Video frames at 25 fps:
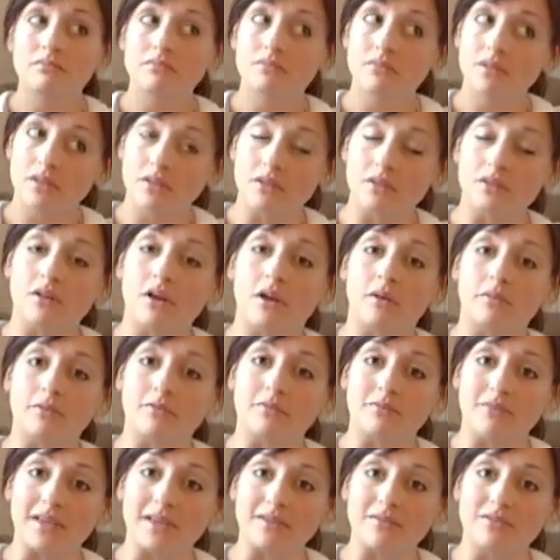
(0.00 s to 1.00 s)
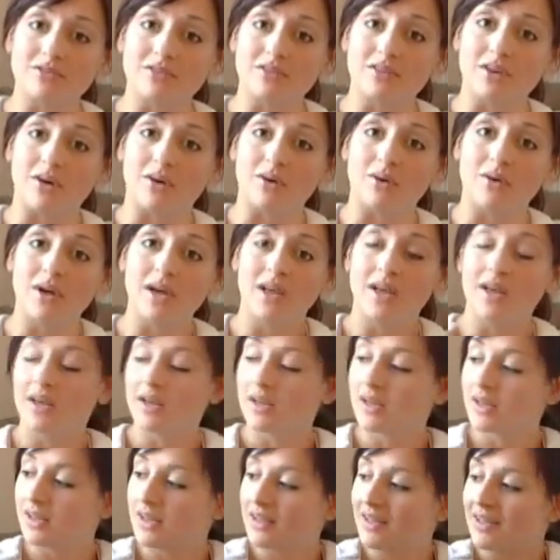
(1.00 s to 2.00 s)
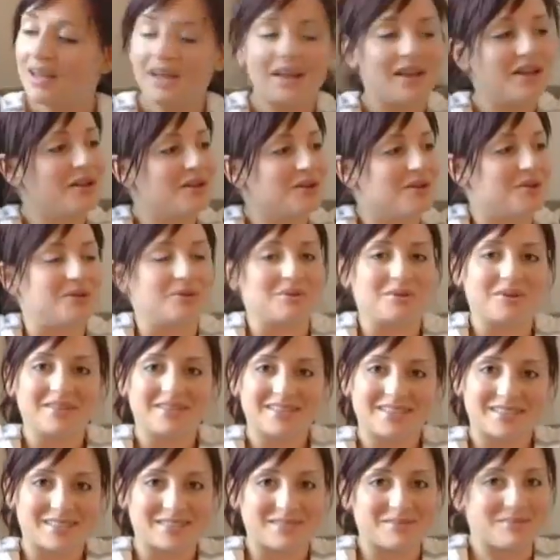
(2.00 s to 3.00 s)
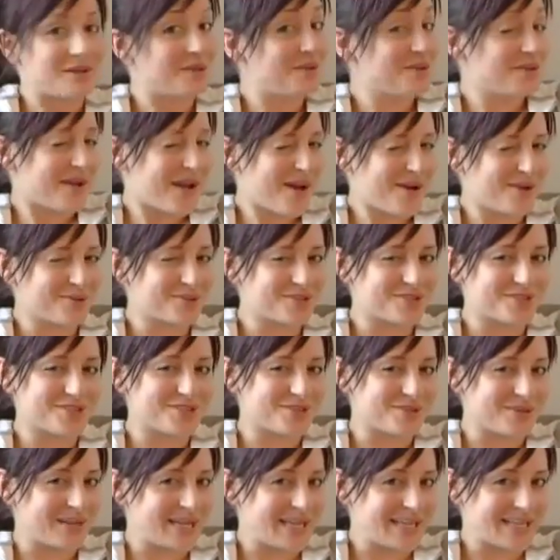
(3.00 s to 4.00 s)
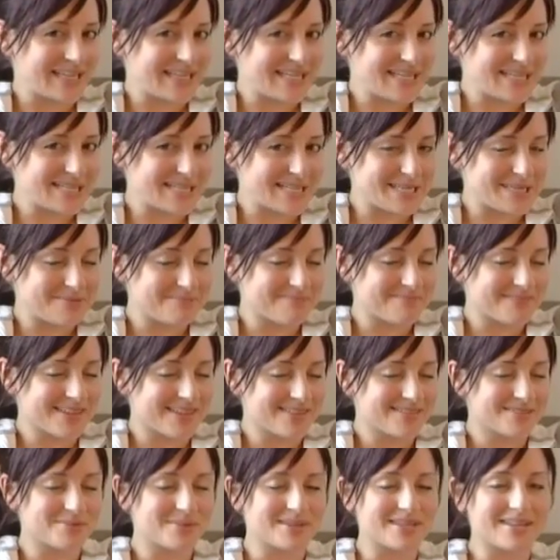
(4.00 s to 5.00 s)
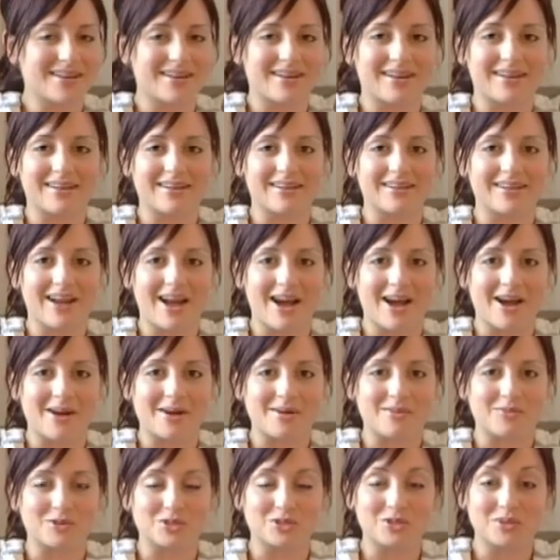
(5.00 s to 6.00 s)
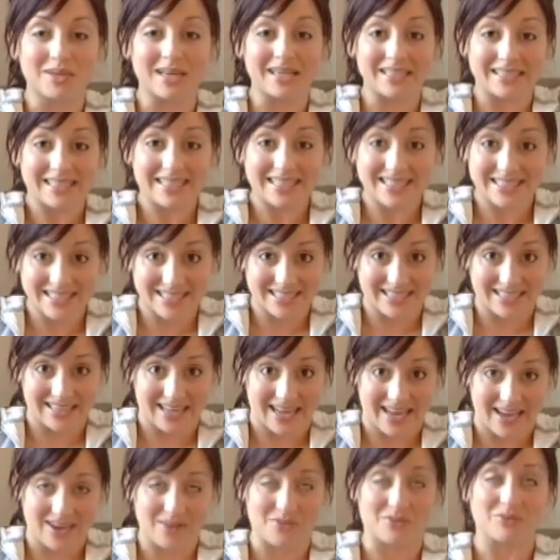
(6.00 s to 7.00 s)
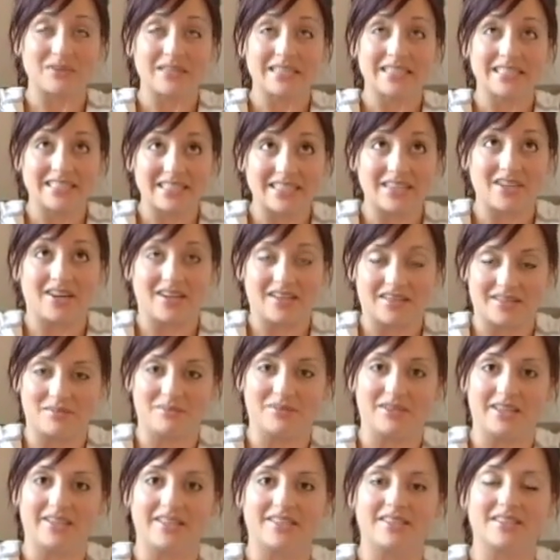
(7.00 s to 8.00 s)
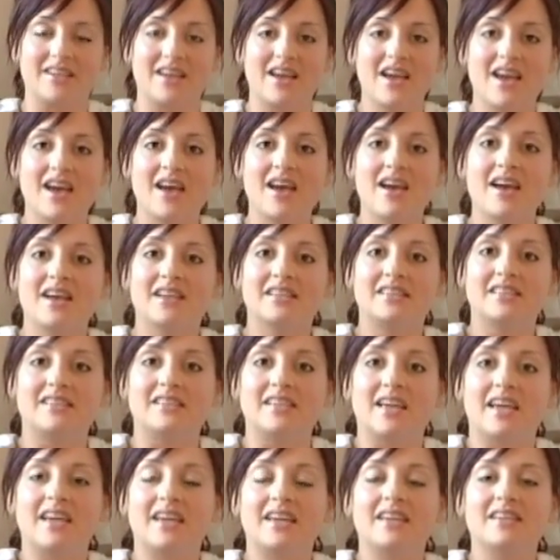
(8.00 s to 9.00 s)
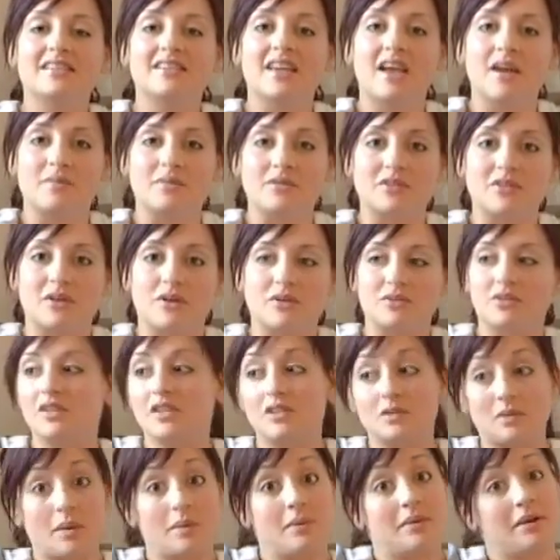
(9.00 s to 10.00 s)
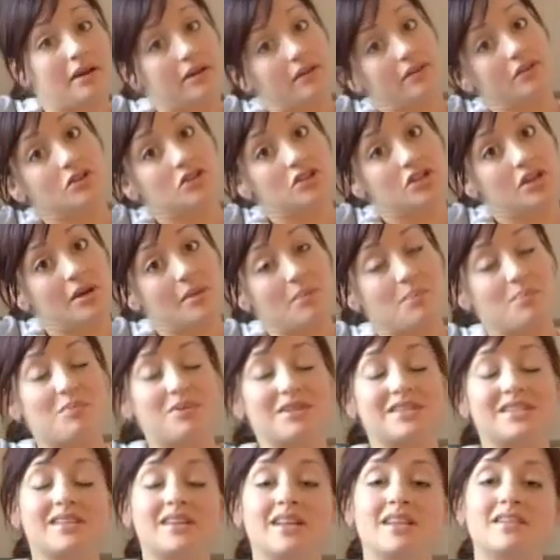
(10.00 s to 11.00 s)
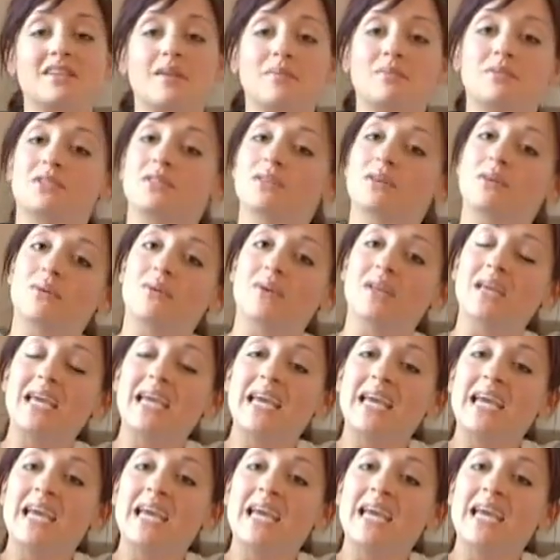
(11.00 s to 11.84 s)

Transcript: with a little help of me. So, hello, this is my new couch. Do you like it? We're doing a list today, a really awesome list. Today's episode, so that's why we're not in the gym, but today's episode